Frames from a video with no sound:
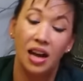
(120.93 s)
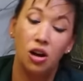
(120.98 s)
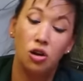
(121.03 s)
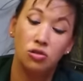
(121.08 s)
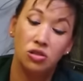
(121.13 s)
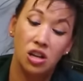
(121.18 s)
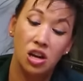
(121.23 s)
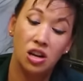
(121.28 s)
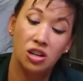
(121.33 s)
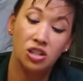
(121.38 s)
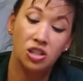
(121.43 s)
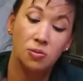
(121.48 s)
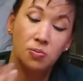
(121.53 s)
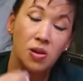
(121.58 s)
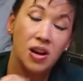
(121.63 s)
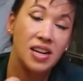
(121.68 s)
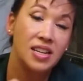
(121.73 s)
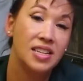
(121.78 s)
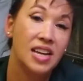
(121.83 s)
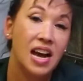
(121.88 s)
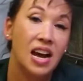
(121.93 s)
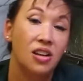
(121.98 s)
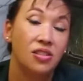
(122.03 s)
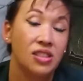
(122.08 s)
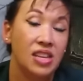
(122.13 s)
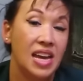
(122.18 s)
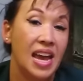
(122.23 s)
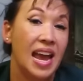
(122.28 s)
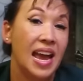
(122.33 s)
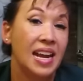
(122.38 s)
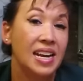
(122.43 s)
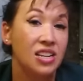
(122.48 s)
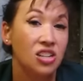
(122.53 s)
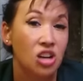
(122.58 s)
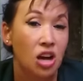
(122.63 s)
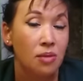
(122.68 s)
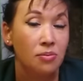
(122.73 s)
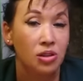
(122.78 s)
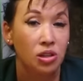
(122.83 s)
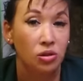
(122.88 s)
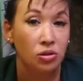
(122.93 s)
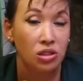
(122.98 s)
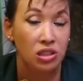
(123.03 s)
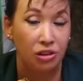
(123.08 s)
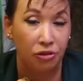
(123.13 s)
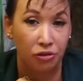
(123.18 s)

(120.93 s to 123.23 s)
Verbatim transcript: It goes on to break down the anatomical